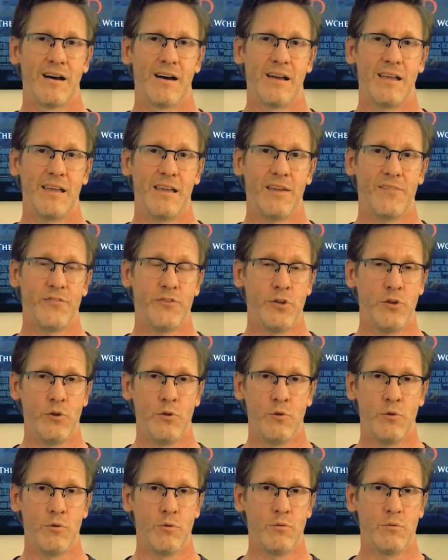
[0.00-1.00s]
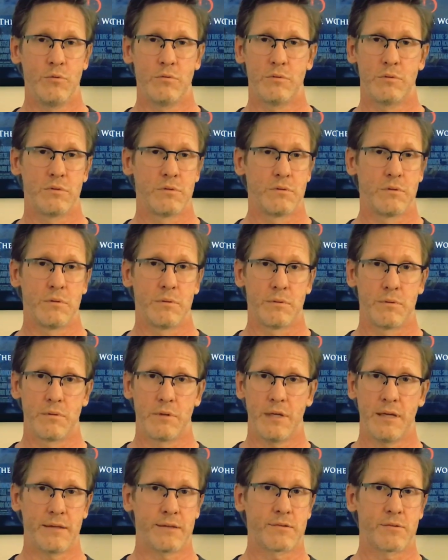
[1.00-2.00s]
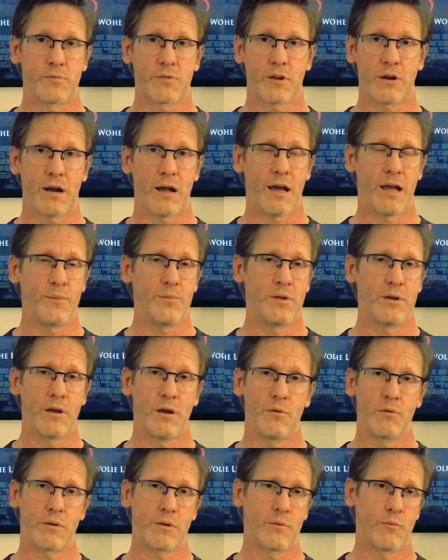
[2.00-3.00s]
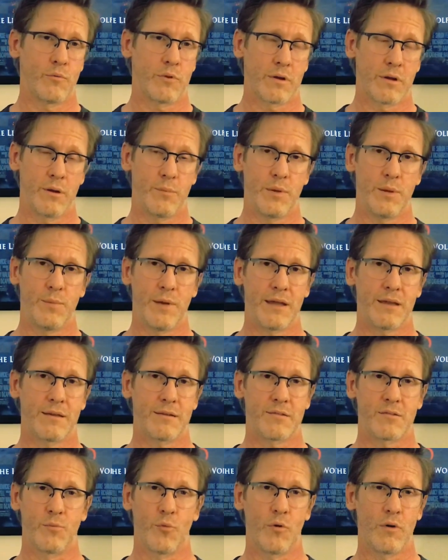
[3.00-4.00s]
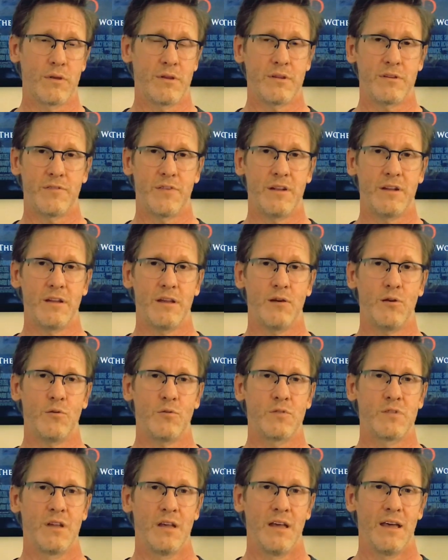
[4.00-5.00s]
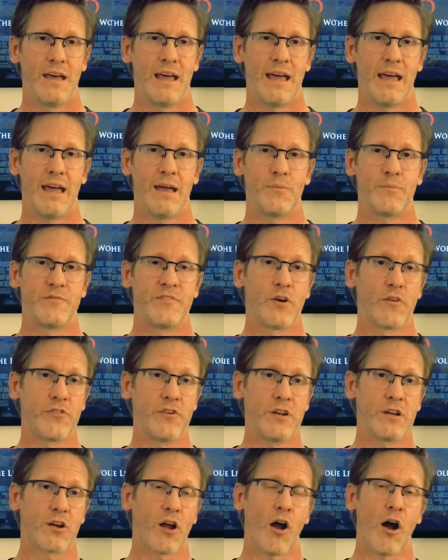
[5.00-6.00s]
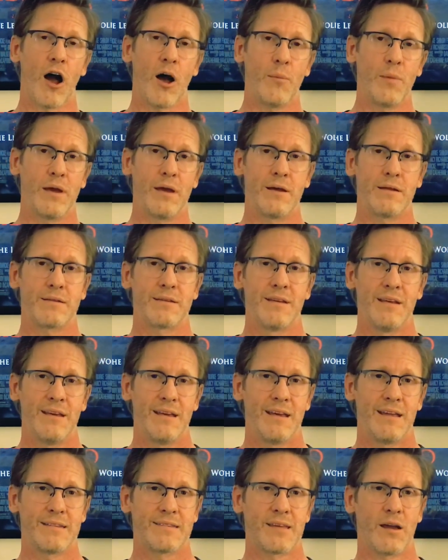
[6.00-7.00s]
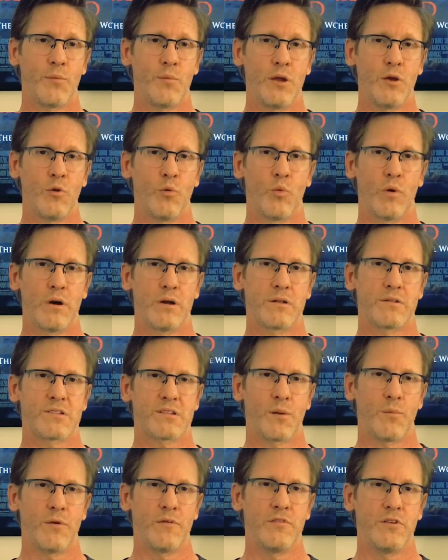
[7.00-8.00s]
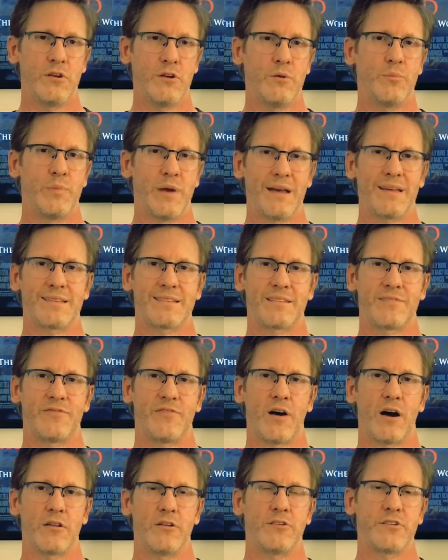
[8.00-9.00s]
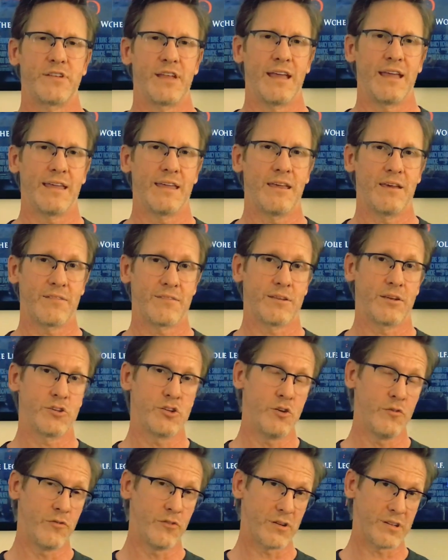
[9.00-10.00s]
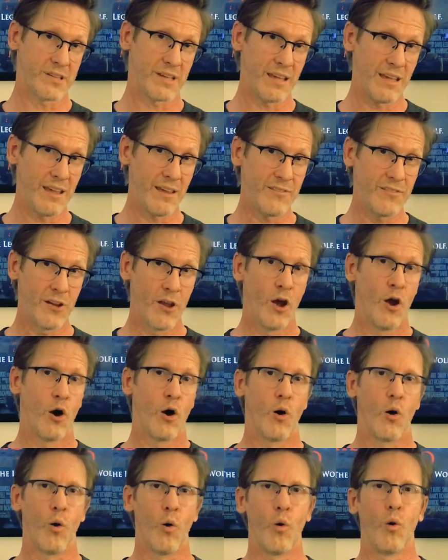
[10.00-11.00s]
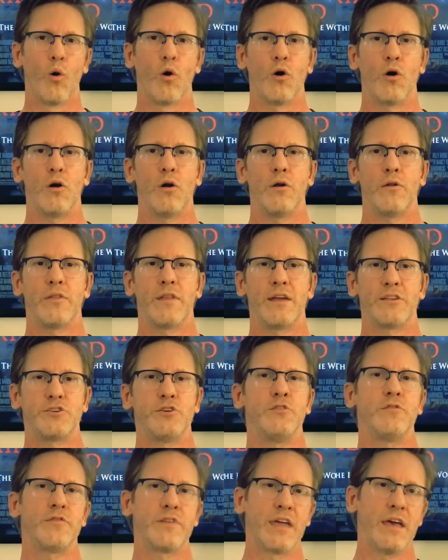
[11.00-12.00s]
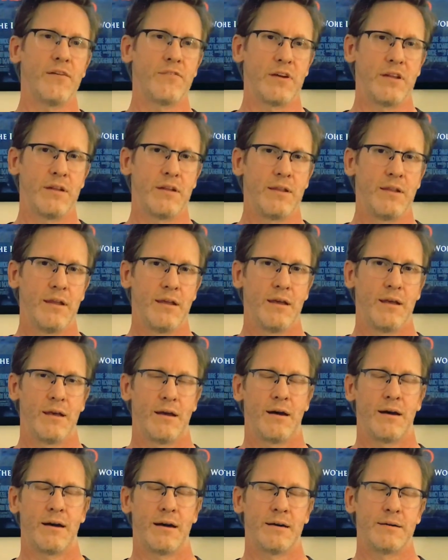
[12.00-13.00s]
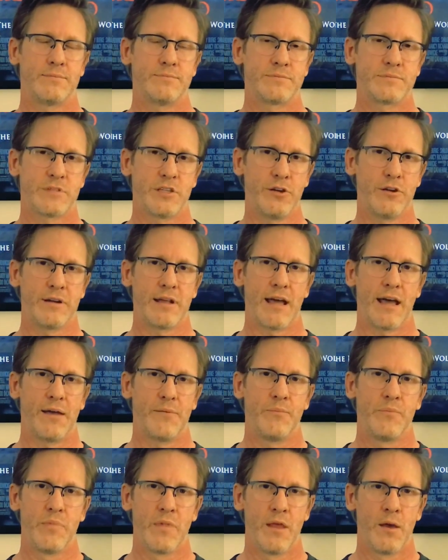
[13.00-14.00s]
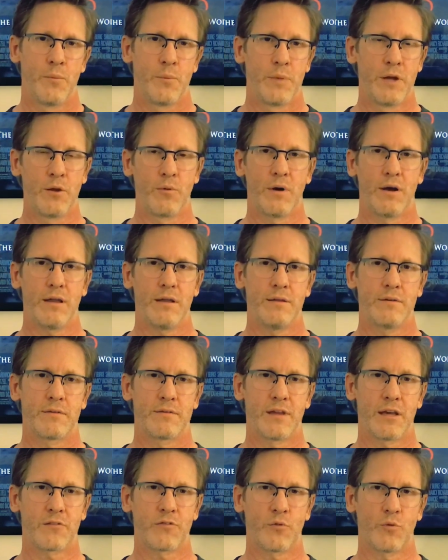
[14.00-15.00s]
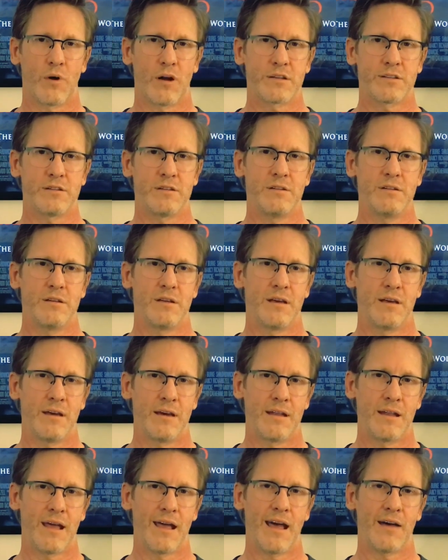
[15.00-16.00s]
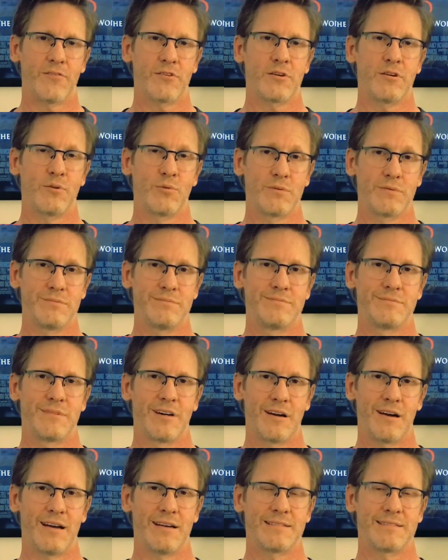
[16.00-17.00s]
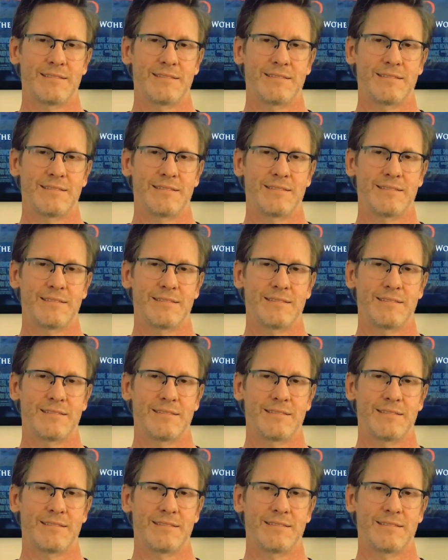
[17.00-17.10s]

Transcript: if you hit subscribe, we're going to be making some more of these videos, and feel free to comment and tell me what some of your best Father's Day gifts that you've received or that you've given to your dad. But anyway, thanks for watching, and have a good one. All right.